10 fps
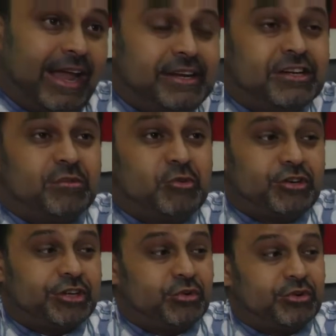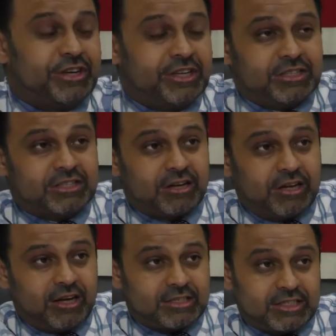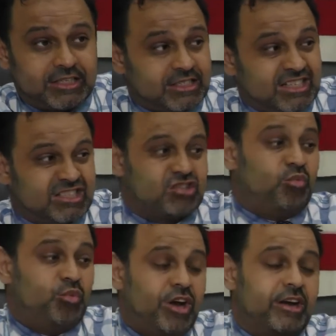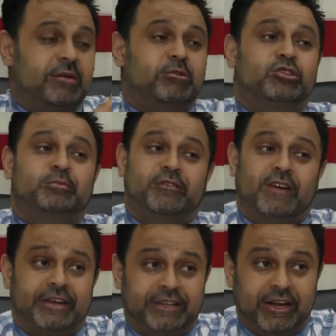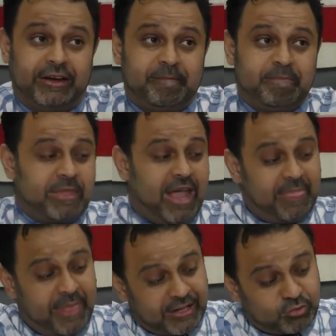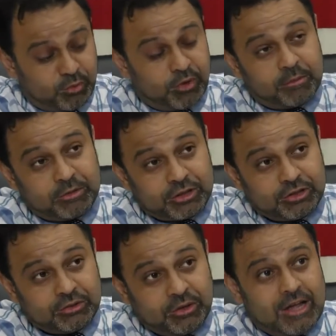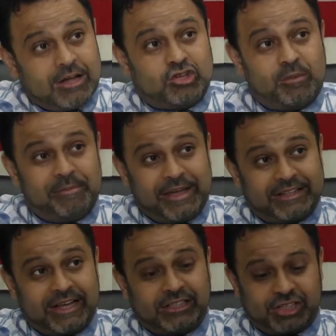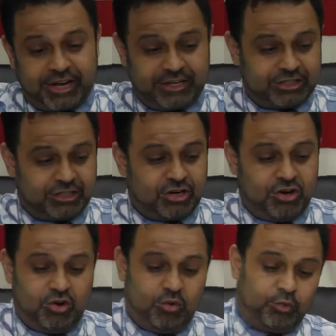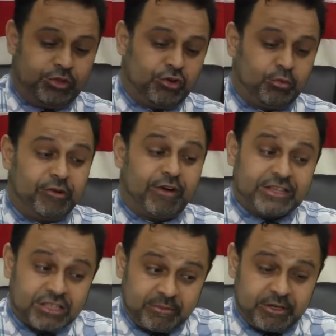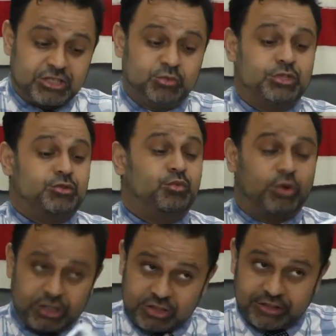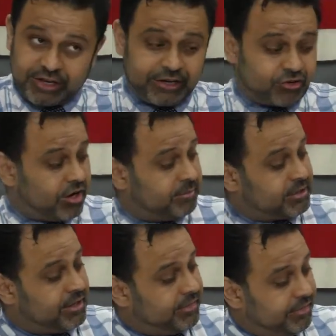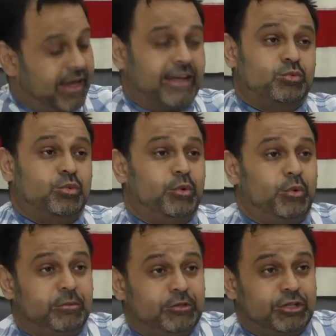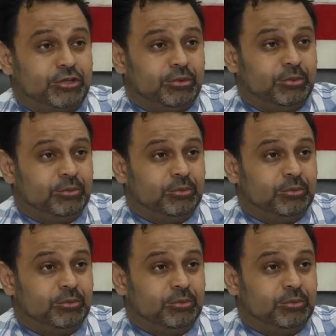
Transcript: Any community who needs assistance, we are able to provide that. And that's what we're able to do, to make that change. With the Human Rights Commission, which works on the hate crimes, that's what we were able to do.